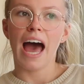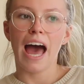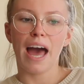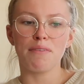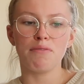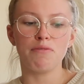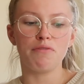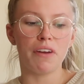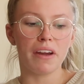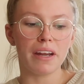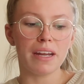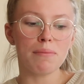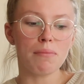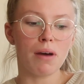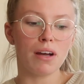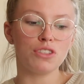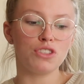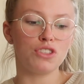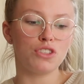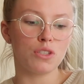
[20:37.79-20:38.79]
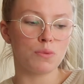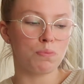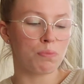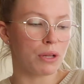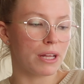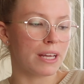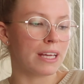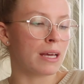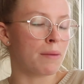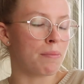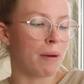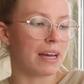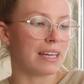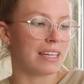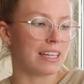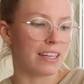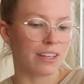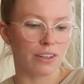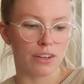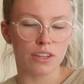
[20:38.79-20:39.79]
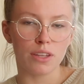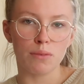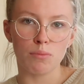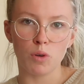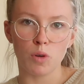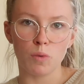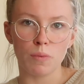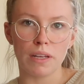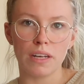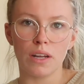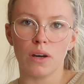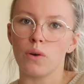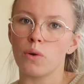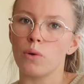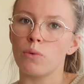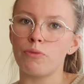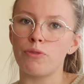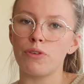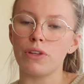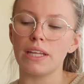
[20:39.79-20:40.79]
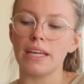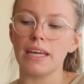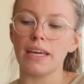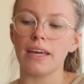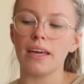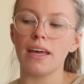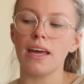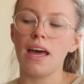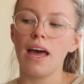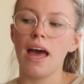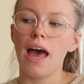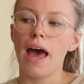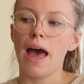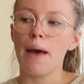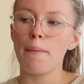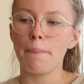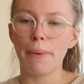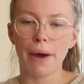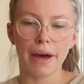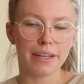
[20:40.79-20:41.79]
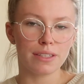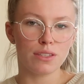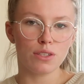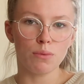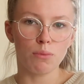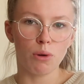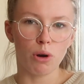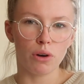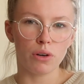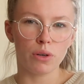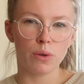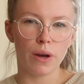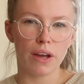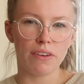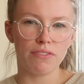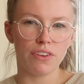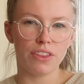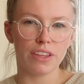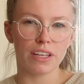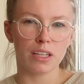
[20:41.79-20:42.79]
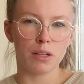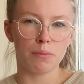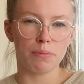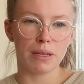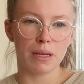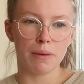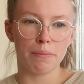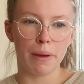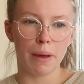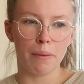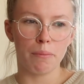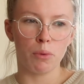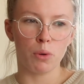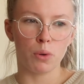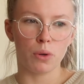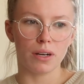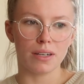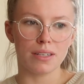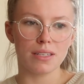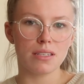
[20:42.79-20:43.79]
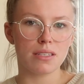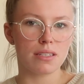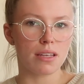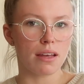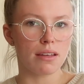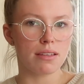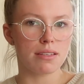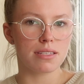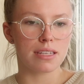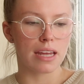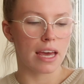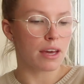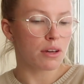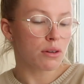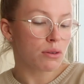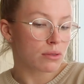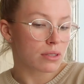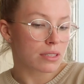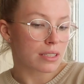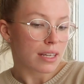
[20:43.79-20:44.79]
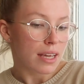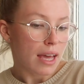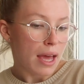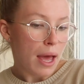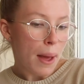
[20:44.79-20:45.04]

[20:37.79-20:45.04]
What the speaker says: I'm very much just playing it by ear at the moment. Hopefully by tomorrow everything will be a bit more sussed out.